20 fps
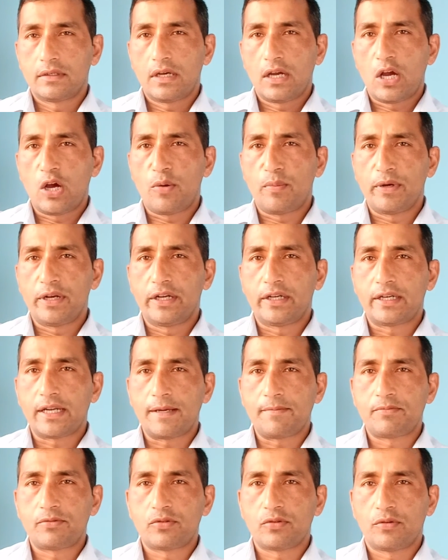how many
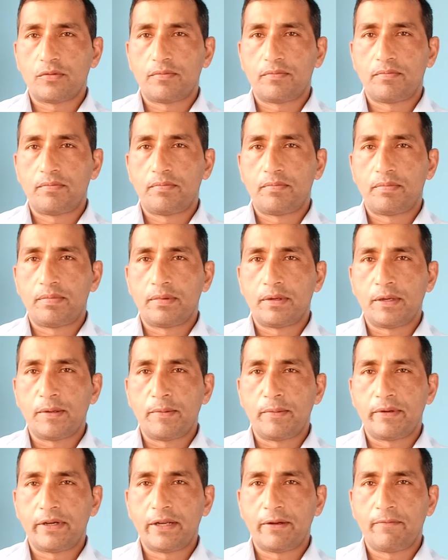types of
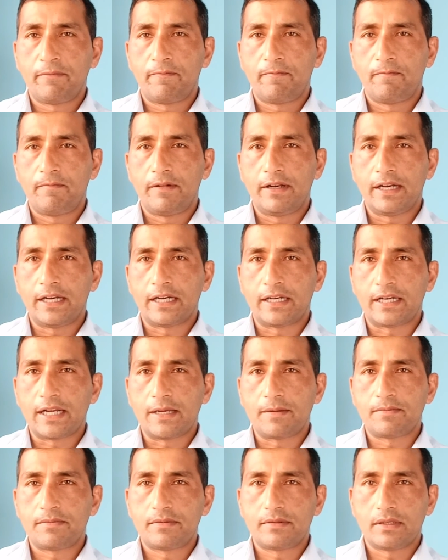primitive data
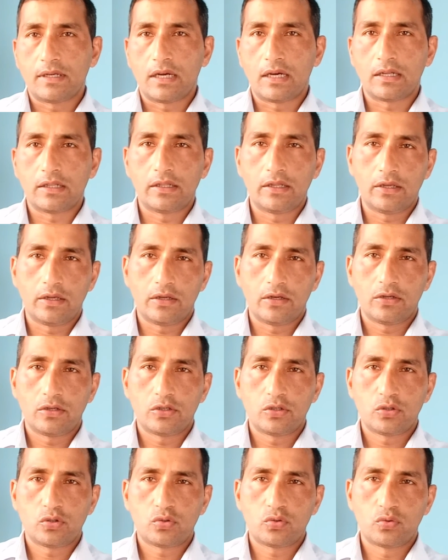types are there.
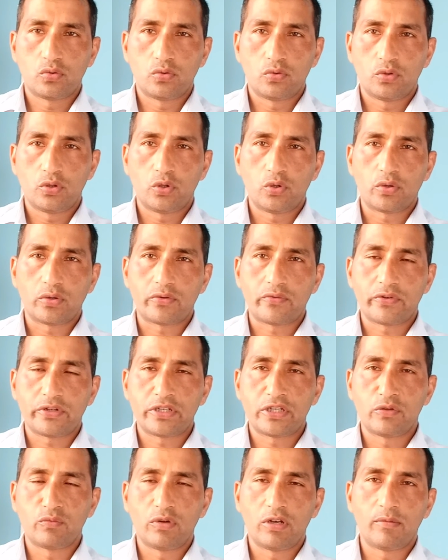So your
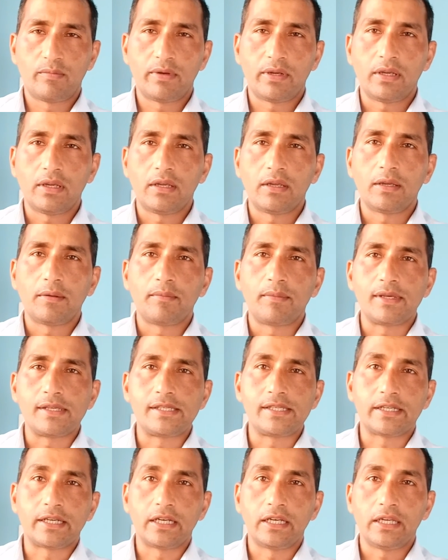question will be
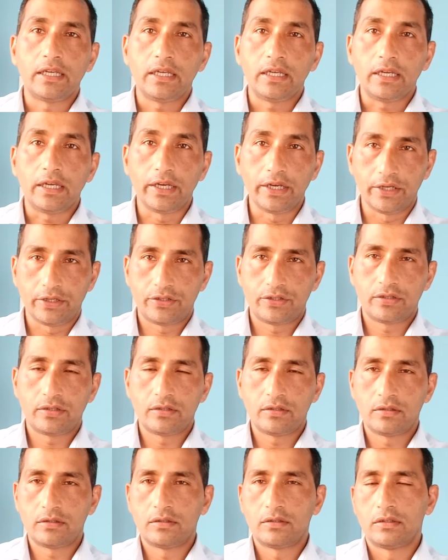basically 8,
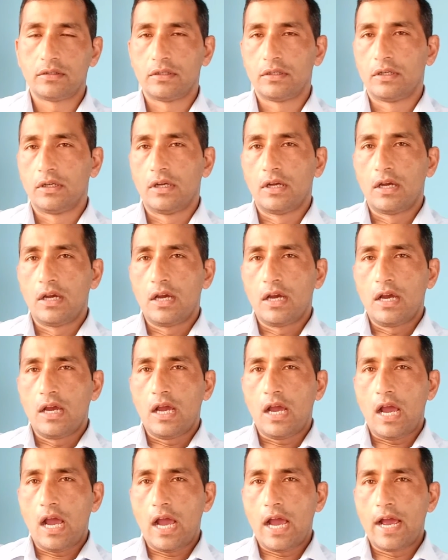
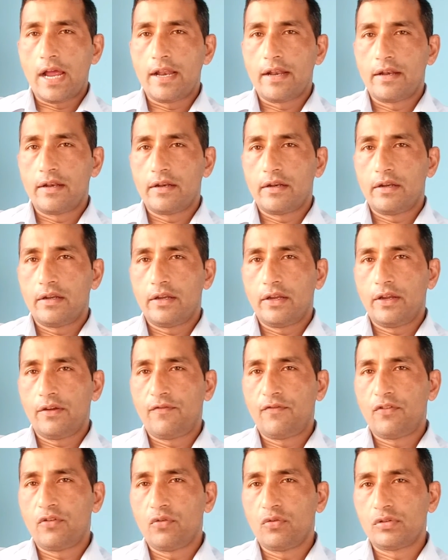and
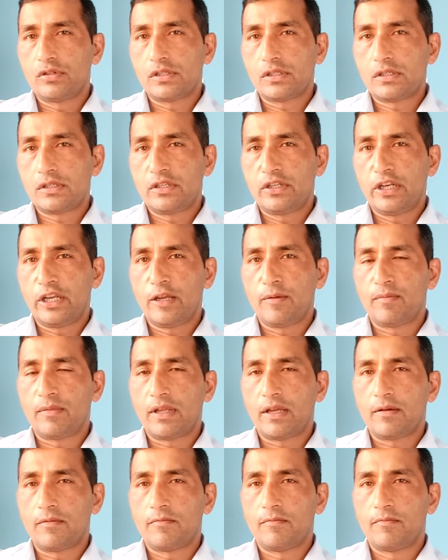if you just name
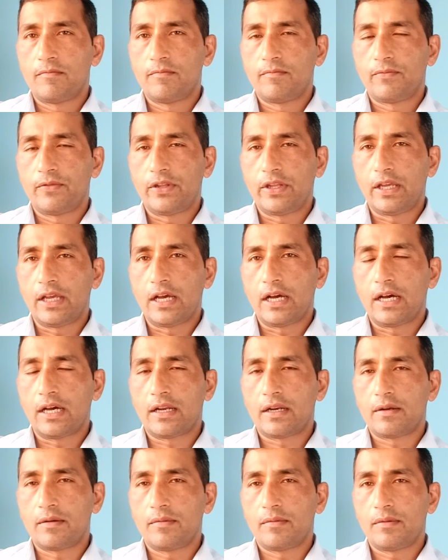them, they
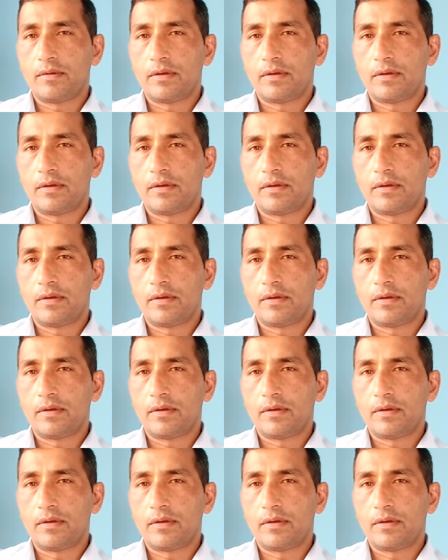are